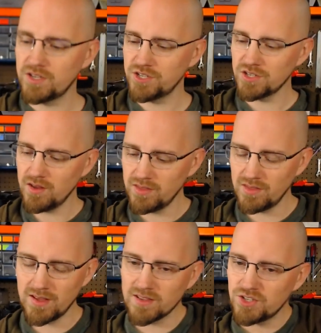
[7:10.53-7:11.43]
it's just got
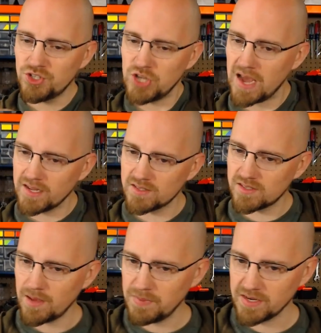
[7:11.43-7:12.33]
like this jagged
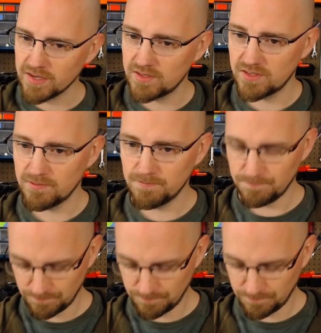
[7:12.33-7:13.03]
steppiness.